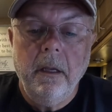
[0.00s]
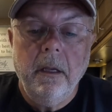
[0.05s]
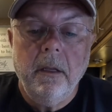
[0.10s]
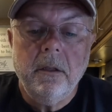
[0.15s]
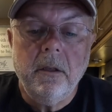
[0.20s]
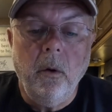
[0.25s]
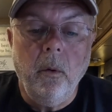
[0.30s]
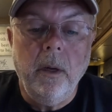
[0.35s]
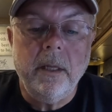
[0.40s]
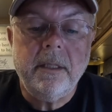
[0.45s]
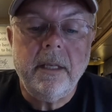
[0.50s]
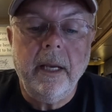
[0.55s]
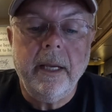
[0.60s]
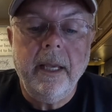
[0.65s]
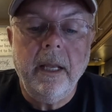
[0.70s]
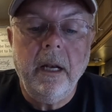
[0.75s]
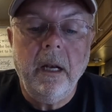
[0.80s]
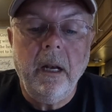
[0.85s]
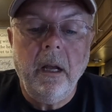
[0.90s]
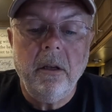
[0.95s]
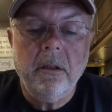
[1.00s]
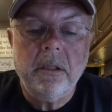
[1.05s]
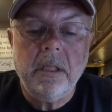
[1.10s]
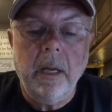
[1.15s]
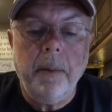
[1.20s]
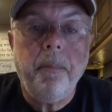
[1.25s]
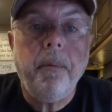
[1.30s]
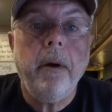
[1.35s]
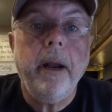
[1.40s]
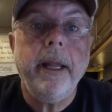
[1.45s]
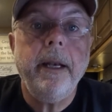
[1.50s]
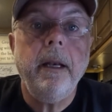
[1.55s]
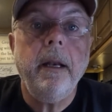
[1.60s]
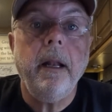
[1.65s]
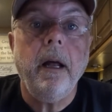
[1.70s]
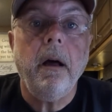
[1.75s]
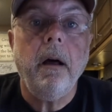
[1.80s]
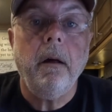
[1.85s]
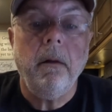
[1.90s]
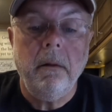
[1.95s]
So once I get it all separated,
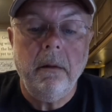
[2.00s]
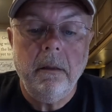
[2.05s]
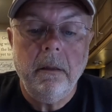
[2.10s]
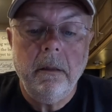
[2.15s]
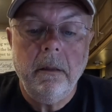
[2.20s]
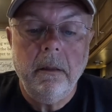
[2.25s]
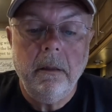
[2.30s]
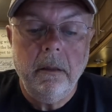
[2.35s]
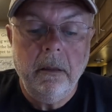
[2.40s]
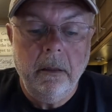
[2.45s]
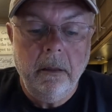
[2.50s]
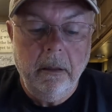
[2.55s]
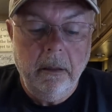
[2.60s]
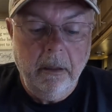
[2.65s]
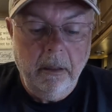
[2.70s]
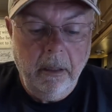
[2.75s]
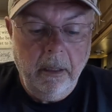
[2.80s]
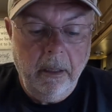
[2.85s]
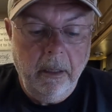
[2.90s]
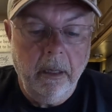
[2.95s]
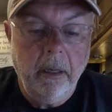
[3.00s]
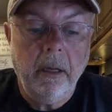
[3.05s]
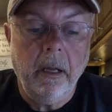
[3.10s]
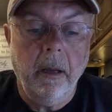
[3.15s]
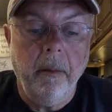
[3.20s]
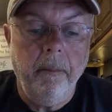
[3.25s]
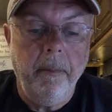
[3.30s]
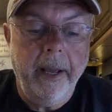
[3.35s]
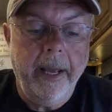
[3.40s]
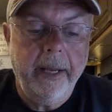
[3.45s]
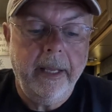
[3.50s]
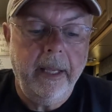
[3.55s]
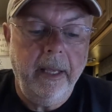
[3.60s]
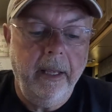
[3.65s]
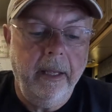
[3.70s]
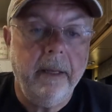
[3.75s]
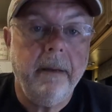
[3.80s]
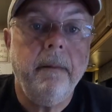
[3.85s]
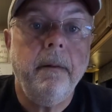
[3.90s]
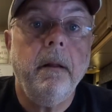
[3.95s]
I'll come back
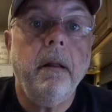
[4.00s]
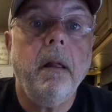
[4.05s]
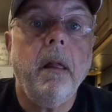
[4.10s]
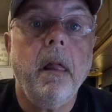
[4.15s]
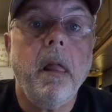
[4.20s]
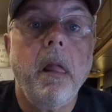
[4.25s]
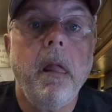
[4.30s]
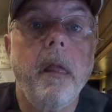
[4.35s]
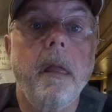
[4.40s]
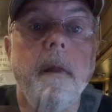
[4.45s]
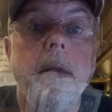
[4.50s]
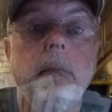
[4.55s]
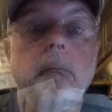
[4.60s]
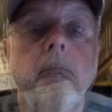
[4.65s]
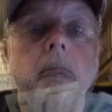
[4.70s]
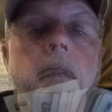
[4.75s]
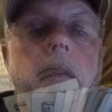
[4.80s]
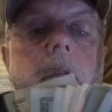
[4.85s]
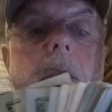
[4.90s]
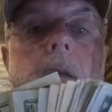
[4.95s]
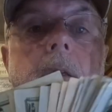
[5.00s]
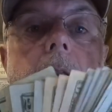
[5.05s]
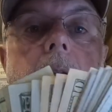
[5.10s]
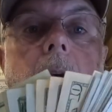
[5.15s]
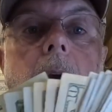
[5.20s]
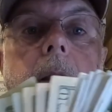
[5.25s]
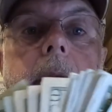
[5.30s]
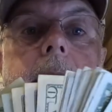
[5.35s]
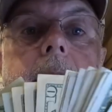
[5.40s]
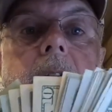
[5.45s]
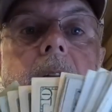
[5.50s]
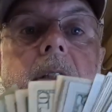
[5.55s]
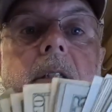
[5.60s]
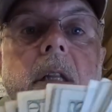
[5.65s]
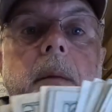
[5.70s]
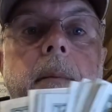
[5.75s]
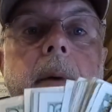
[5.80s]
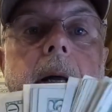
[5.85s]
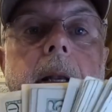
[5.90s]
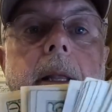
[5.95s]
in. So here's
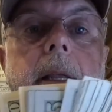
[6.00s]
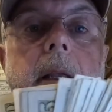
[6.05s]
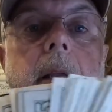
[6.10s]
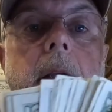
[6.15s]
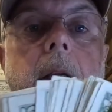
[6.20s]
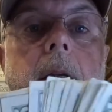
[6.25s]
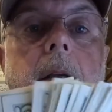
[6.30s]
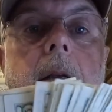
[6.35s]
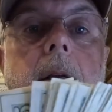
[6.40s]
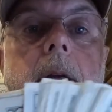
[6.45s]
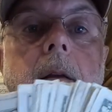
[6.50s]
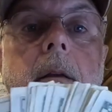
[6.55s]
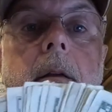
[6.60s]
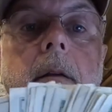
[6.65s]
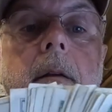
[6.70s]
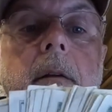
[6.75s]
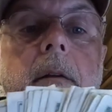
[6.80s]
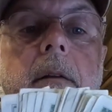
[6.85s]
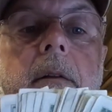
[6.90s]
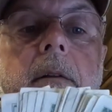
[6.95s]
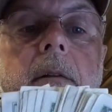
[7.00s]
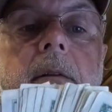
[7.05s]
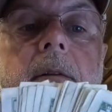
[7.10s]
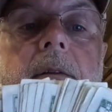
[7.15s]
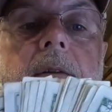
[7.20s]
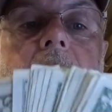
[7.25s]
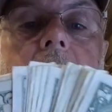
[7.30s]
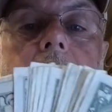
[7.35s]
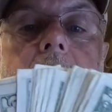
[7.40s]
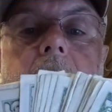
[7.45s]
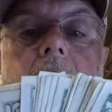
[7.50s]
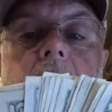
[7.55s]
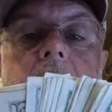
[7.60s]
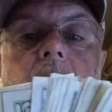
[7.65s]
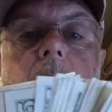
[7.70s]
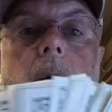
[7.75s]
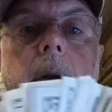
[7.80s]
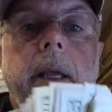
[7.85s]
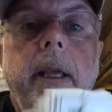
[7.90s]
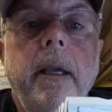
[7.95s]
the money from
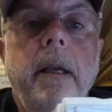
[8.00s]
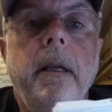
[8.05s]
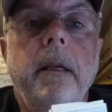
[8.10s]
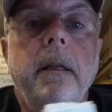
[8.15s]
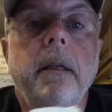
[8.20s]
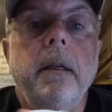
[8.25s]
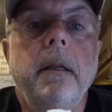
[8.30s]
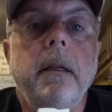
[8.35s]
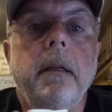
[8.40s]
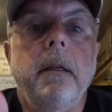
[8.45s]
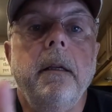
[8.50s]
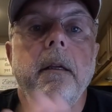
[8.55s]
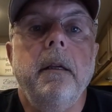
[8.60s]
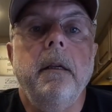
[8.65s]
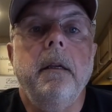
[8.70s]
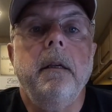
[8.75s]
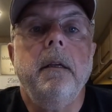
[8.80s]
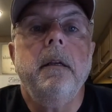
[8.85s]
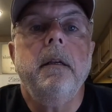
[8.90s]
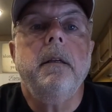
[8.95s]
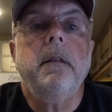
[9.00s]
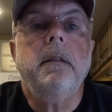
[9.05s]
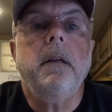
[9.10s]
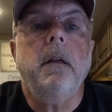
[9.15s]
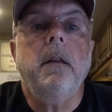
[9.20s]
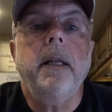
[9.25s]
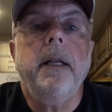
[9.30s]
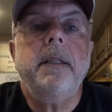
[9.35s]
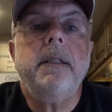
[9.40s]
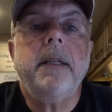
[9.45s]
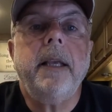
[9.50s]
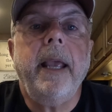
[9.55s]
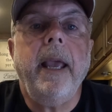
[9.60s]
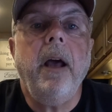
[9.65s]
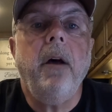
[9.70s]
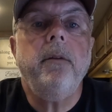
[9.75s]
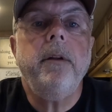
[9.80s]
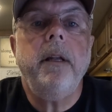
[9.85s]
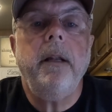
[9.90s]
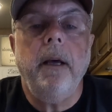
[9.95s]
this week. So let's
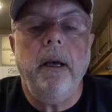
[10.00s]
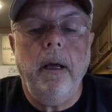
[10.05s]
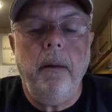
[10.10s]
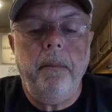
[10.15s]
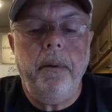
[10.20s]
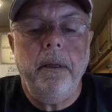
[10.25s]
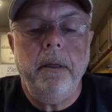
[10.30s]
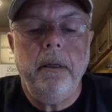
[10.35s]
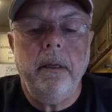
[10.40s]
count it up.